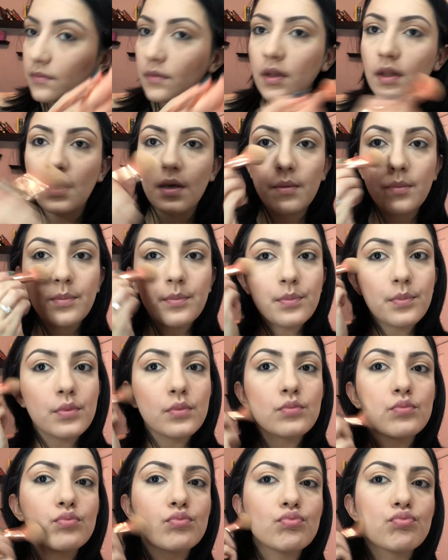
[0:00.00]
Yep.
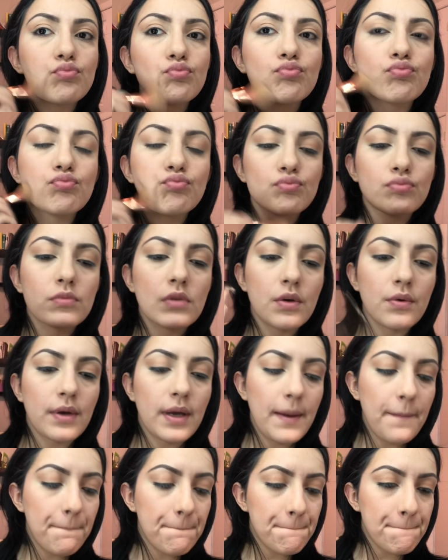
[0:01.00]

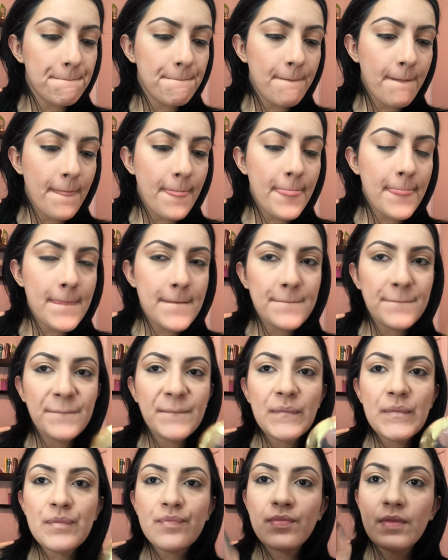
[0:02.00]
Okay.
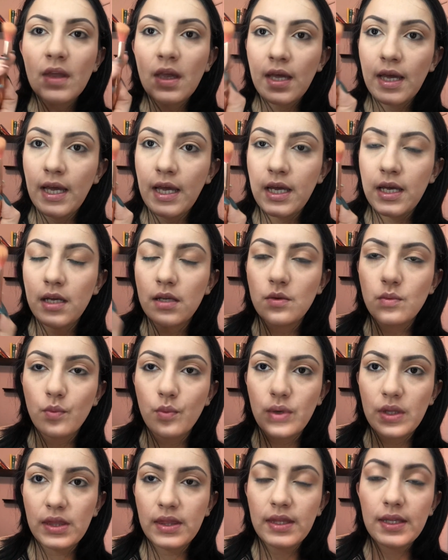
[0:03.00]
And
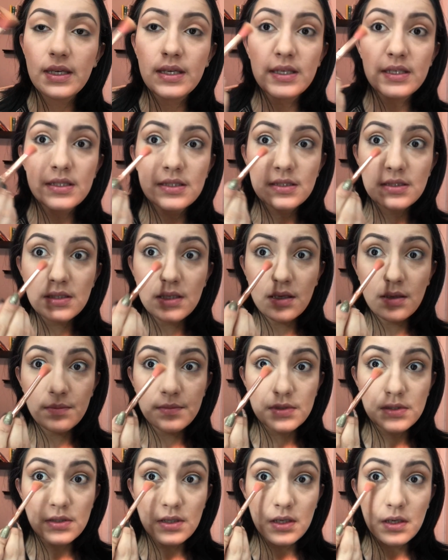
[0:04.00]
with this, I'm
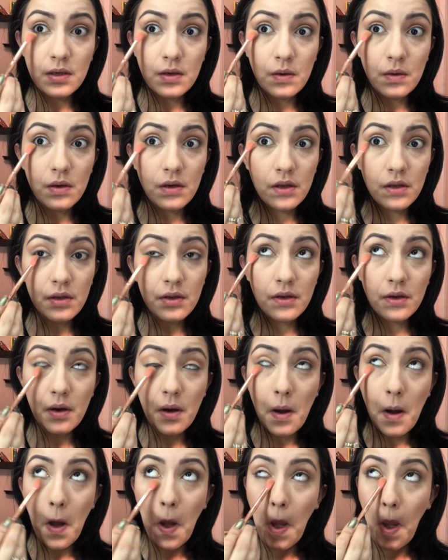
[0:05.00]
just gonna go
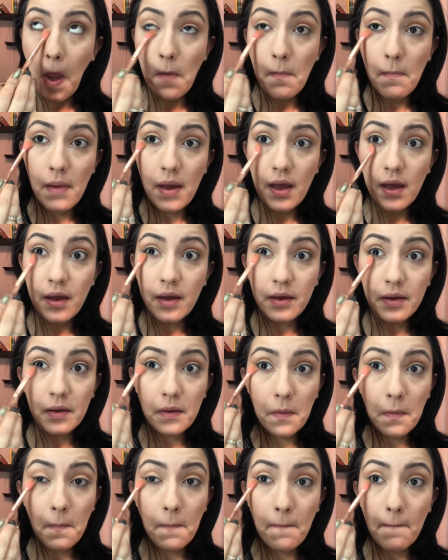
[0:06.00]
under my
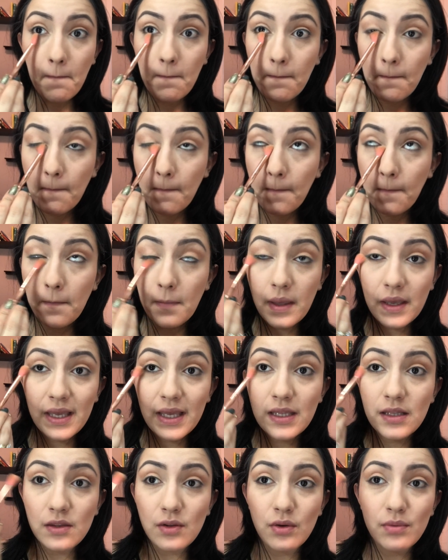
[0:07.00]
eye.
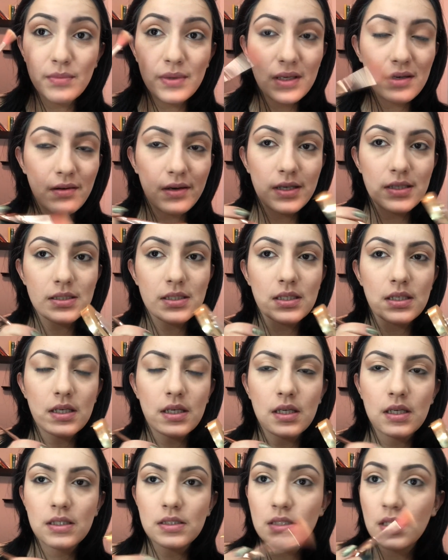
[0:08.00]
Again, don't be crazy,
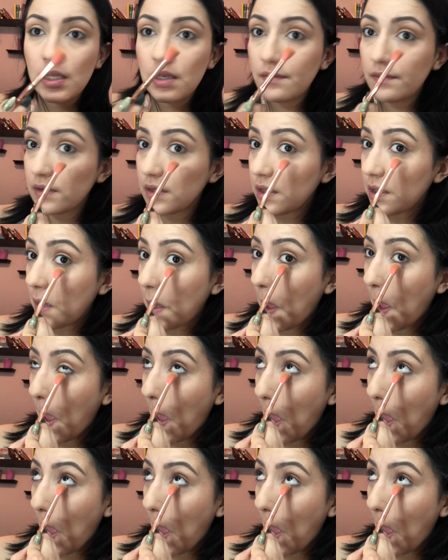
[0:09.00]
like it's not even that.